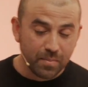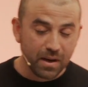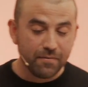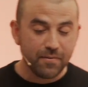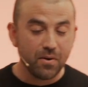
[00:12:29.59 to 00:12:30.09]

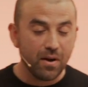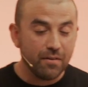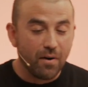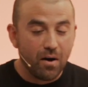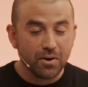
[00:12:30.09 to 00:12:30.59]

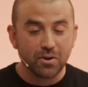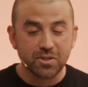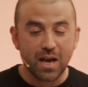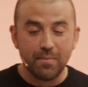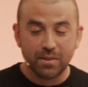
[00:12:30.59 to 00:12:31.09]
if on your
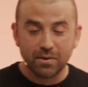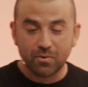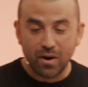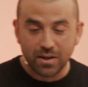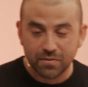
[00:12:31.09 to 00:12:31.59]
Sabbath the
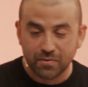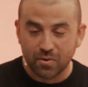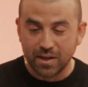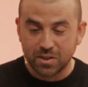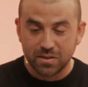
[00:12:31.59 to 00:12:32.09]
cross of
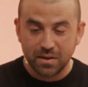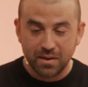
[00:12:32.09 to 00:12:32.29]
Christ